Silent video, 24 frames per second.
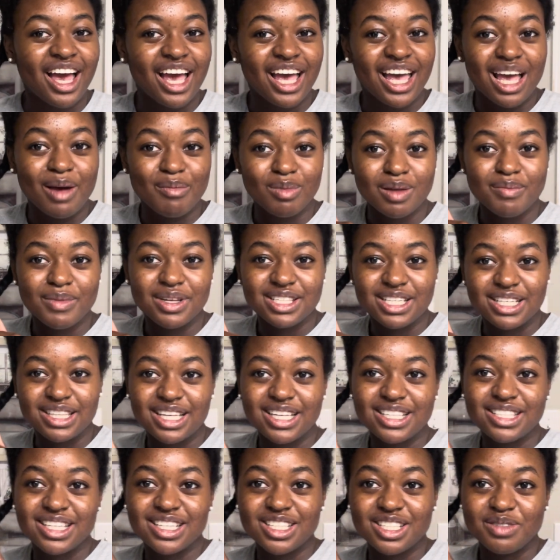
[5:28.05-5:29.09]
implementing
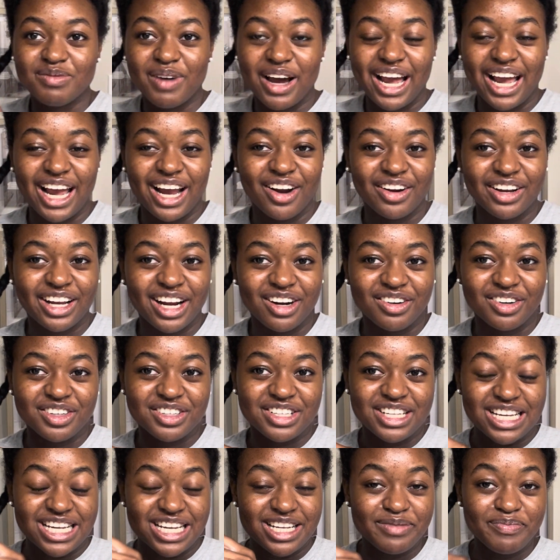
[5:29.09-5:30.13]
this into my hair care
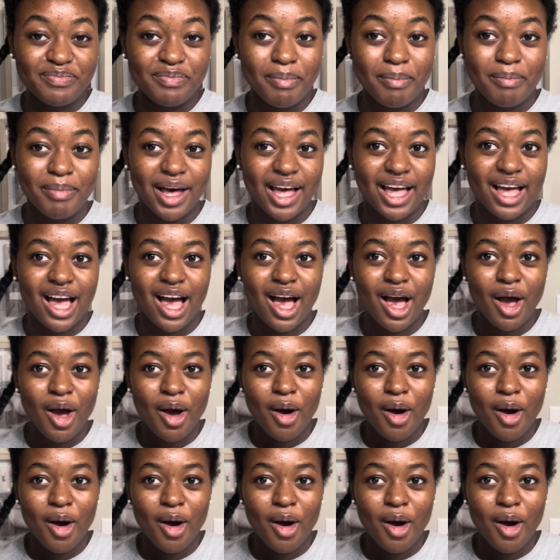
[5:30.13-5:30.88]
routine, but